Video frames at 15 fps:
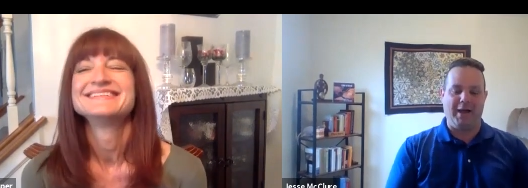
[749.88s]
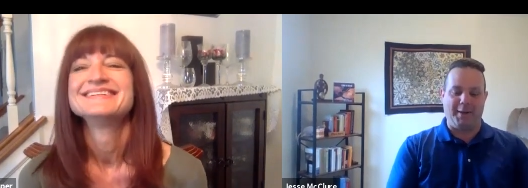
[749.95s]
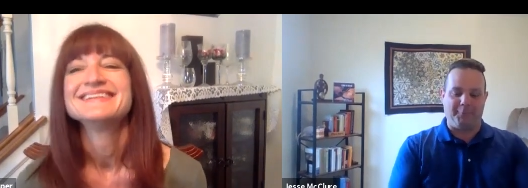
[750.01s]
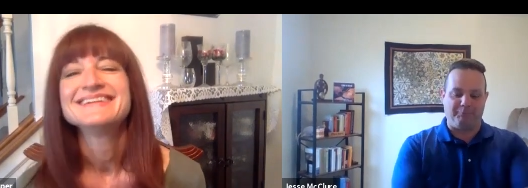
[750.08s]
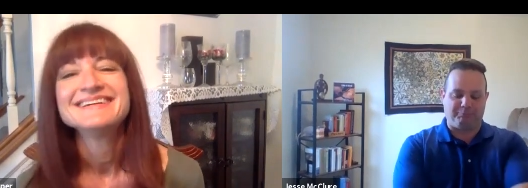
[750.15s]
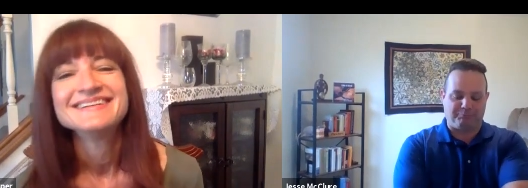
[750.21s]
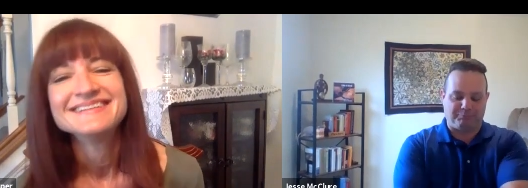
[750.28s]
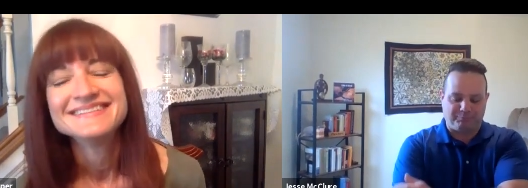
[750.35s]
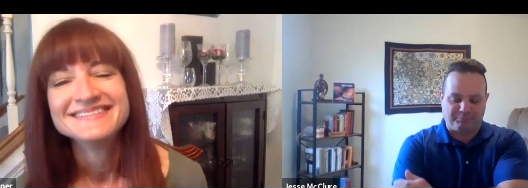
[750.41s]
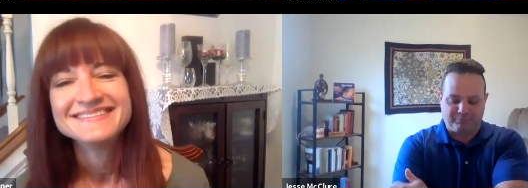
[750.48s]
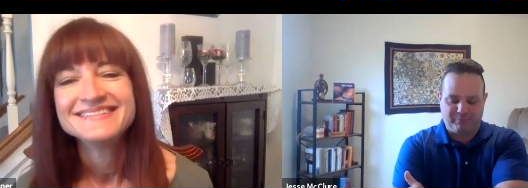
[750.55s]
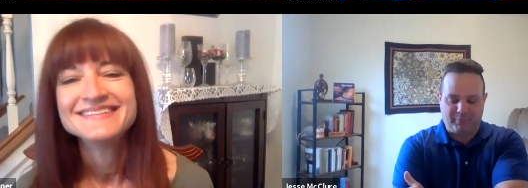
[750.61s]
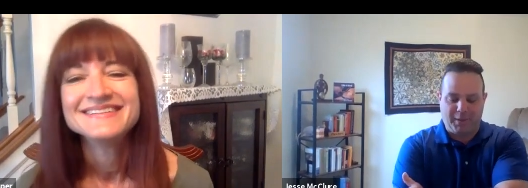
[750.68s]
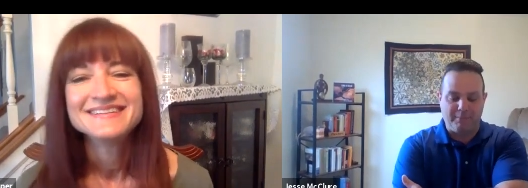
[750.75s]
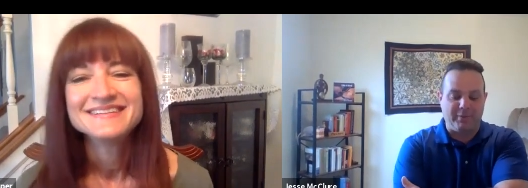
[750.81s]
Speaker 1: um,
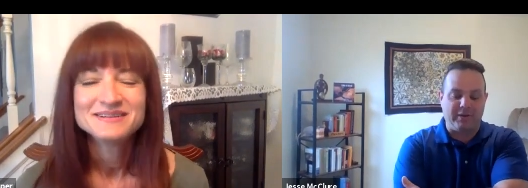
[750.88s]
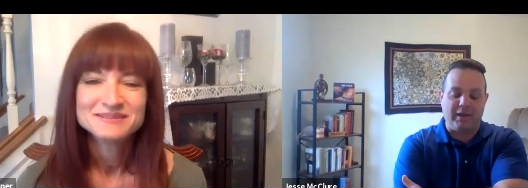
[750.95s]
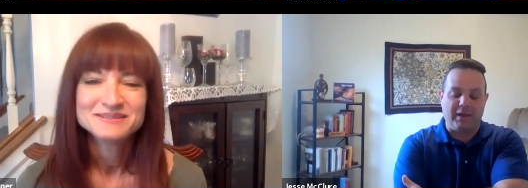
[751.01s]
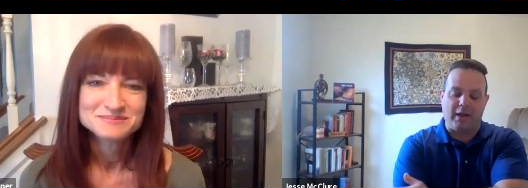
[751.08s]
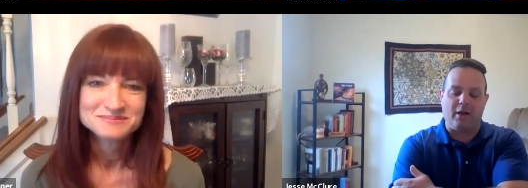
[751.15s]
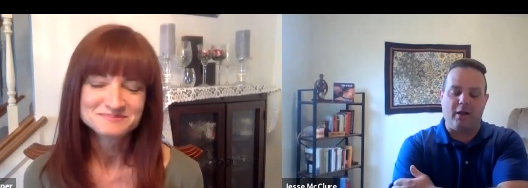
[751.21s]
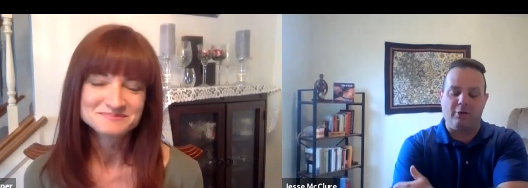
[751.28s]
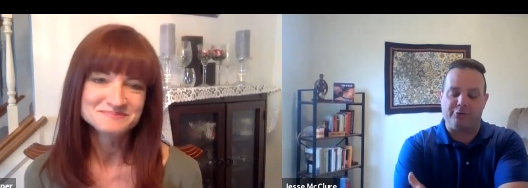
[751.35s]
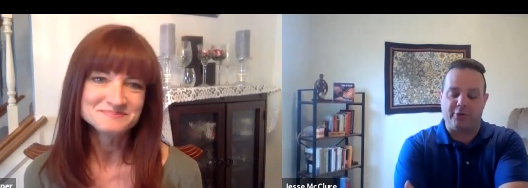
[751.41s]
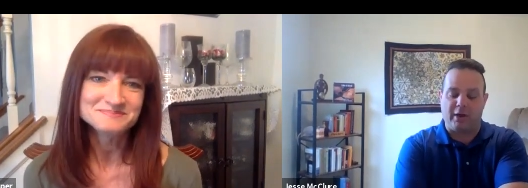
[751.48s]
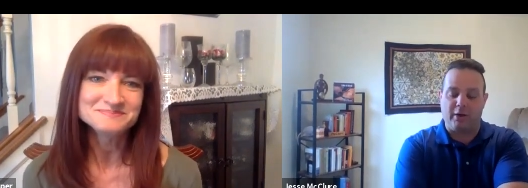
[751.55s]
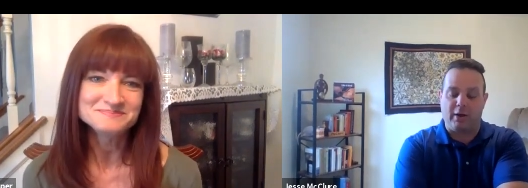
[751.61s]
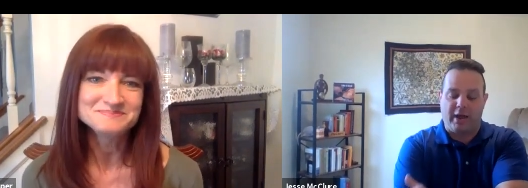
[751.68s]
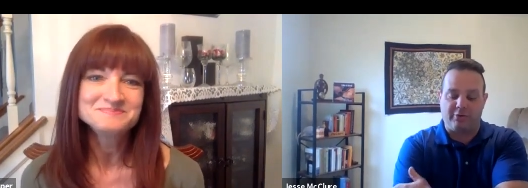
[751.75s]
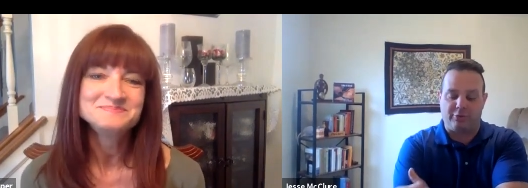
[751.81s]
but yeah, uh, so I
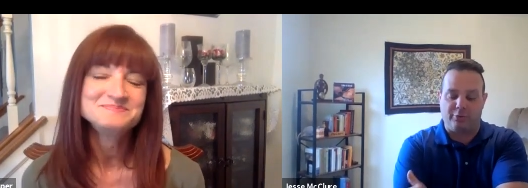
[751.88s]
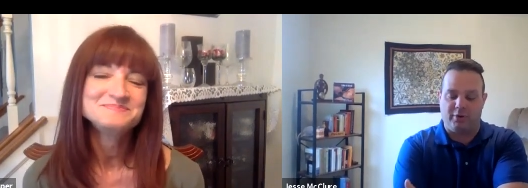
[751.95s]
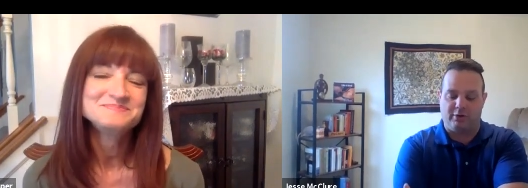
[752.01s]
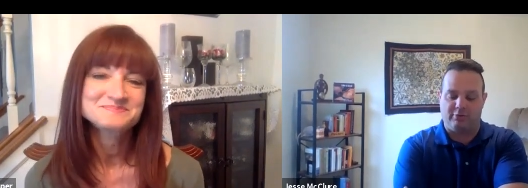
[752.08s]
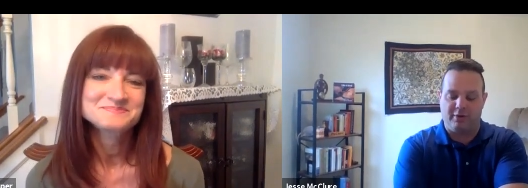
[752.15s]
actually want to